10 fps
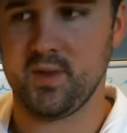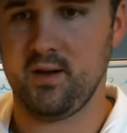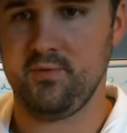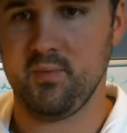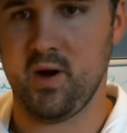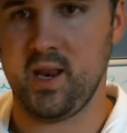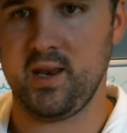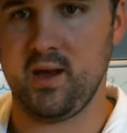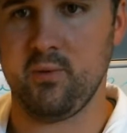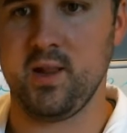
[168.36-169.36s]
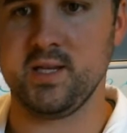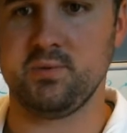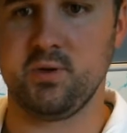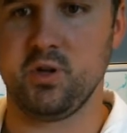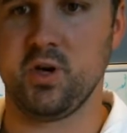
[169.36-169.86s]
of your body. Now, realize
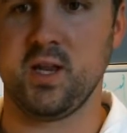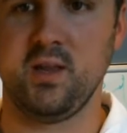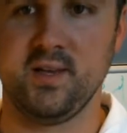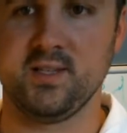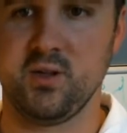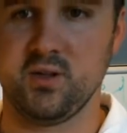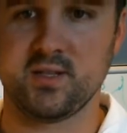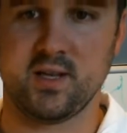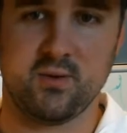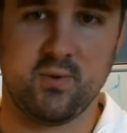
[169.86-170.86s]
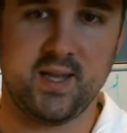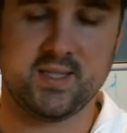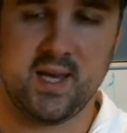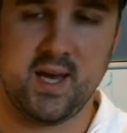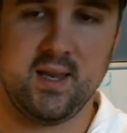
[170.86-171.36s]
when you're looking at this, it looks like the right
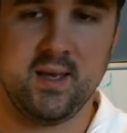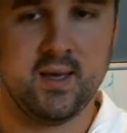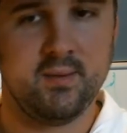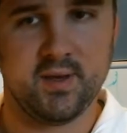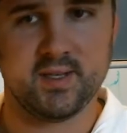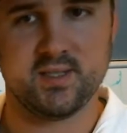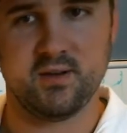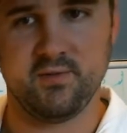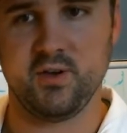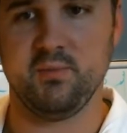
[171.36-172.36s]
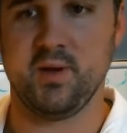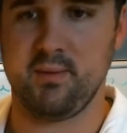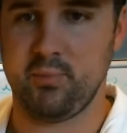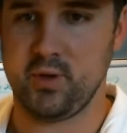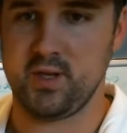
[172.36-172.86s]
side because of your view, but
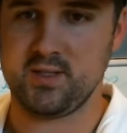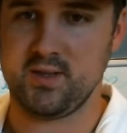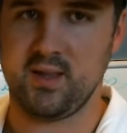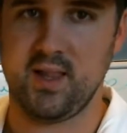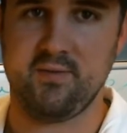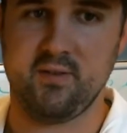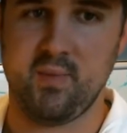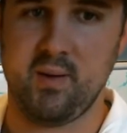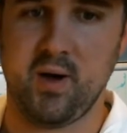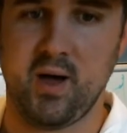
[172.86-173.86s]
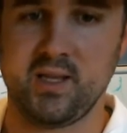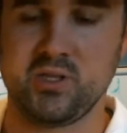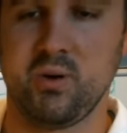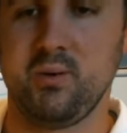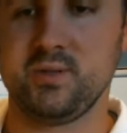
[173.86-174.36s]
I'm pointing to the left of my body.
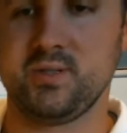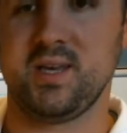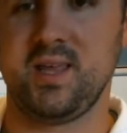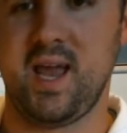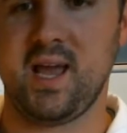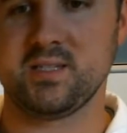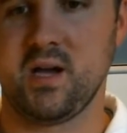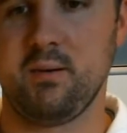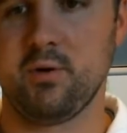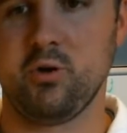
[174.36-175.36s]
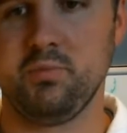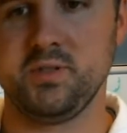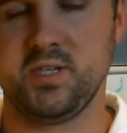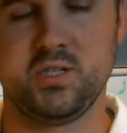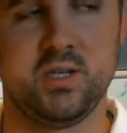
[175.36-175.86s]
So always think of the anatomical
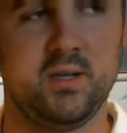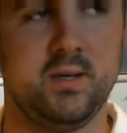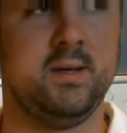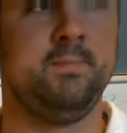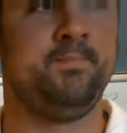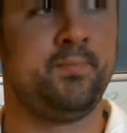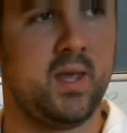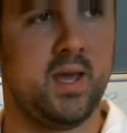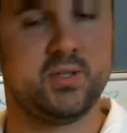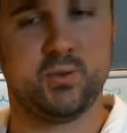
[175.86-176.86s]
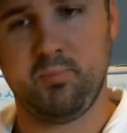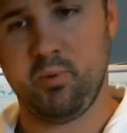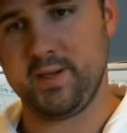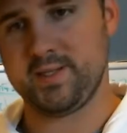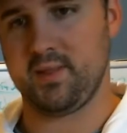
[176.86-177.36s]
position. Okay, so it
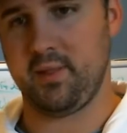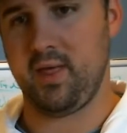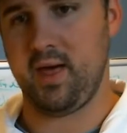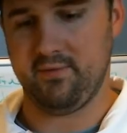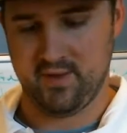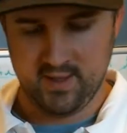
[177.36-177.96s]
points to the left.